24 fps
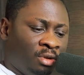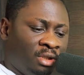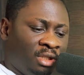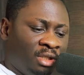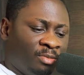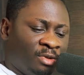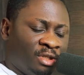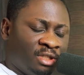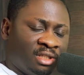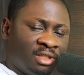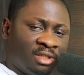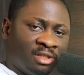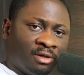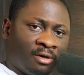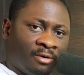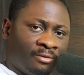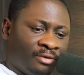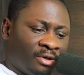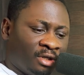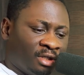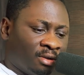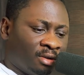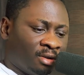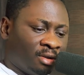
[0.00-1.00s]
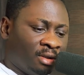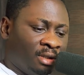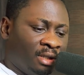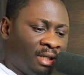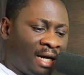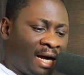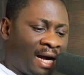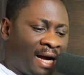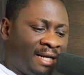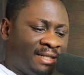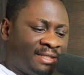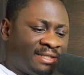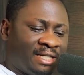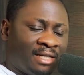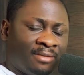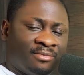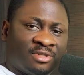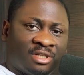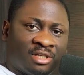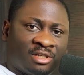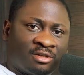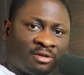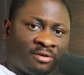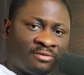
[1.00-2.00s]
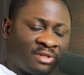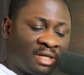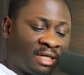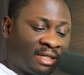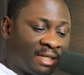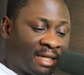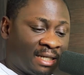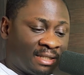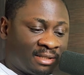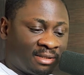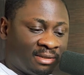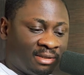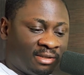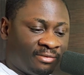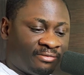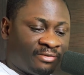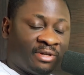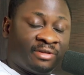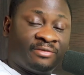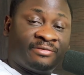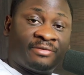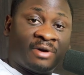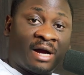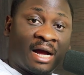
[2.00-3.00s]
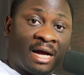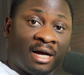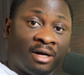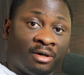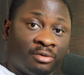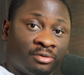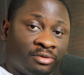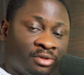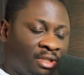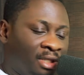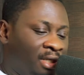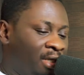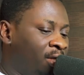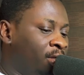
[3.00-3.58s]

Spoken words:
images of items and stuff like that, different files.